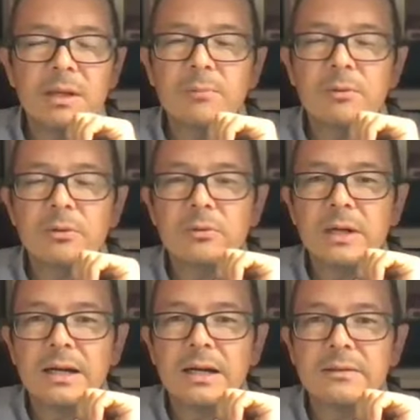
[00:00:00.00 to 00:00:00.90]
people who
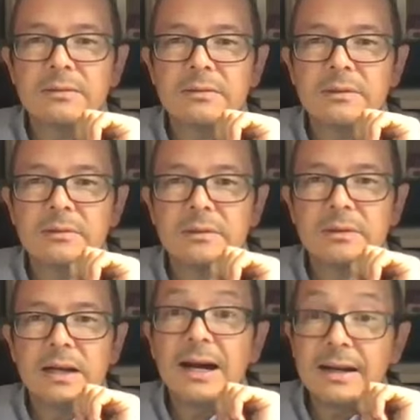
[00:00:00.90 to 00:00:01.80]
aren't
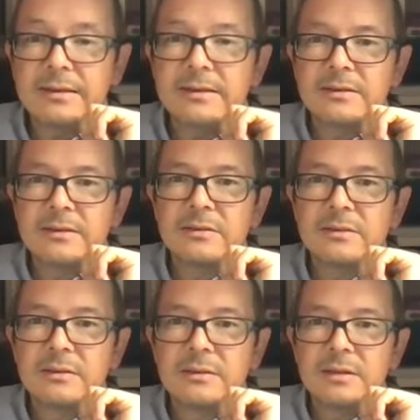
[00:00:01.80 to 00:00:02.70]
artists.
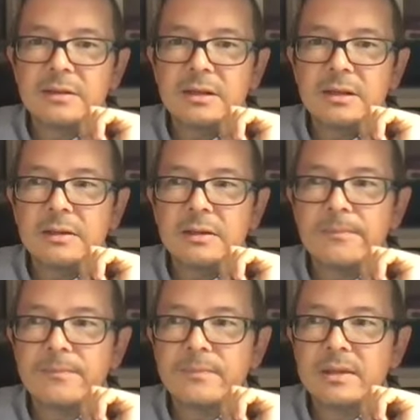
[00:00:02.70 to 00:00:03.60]

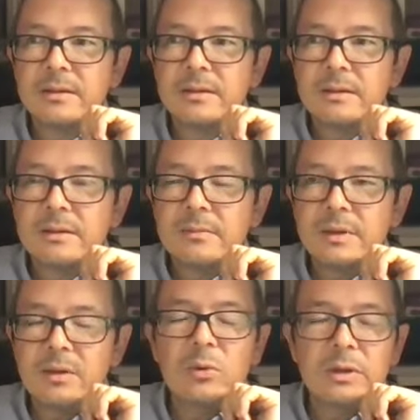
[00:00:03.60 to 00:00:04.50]
Um,
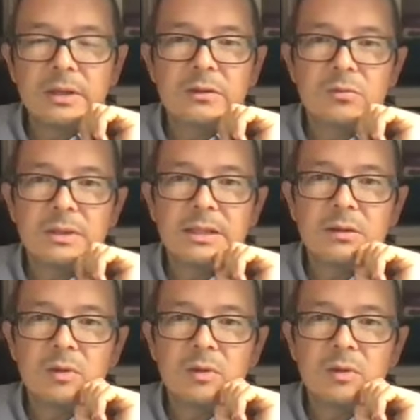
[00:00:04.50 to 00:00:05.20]
but their work is really